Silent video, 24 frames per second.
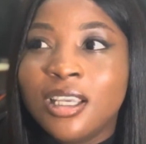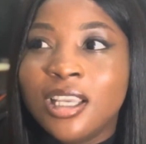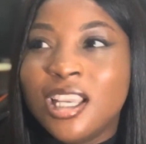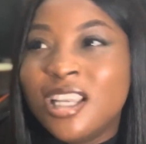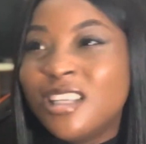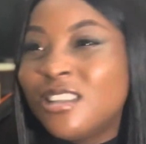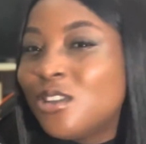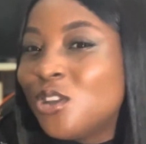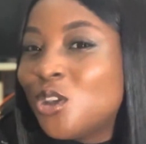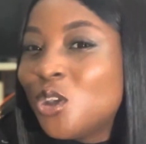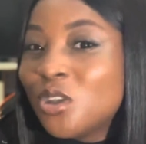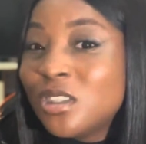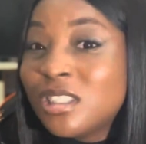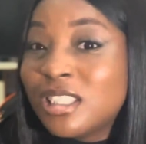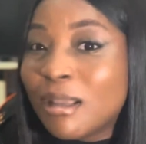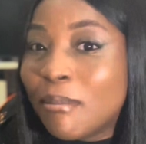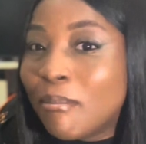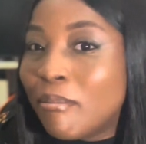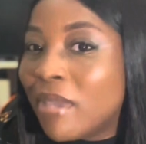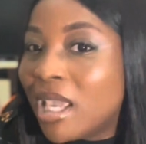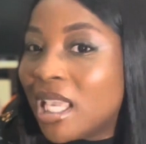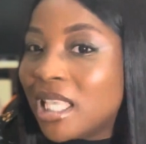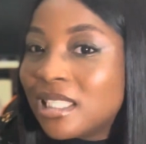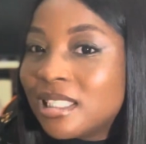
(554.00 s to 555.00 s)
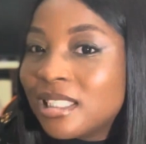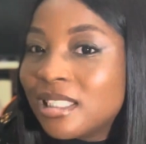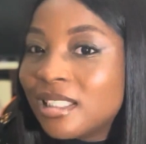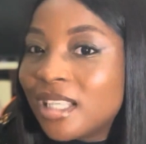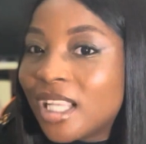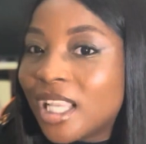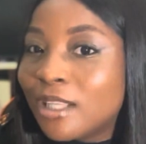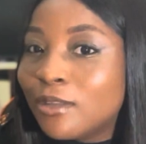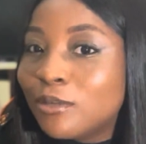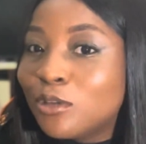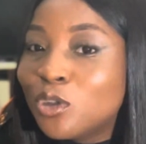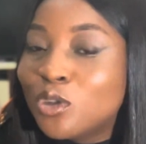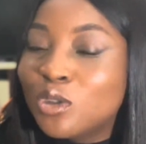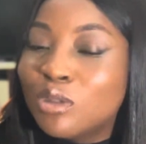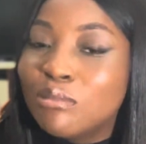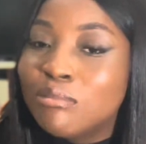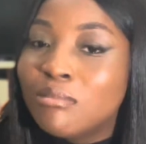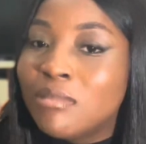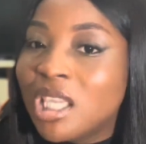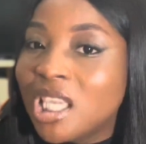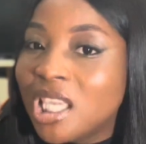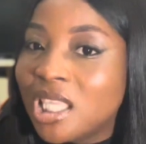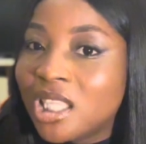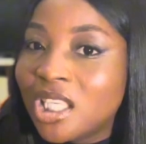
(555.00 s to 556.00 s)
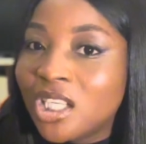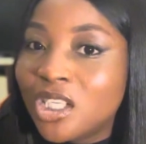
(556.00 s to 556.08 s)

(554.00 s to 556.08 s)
it's just amazing. Like, to me,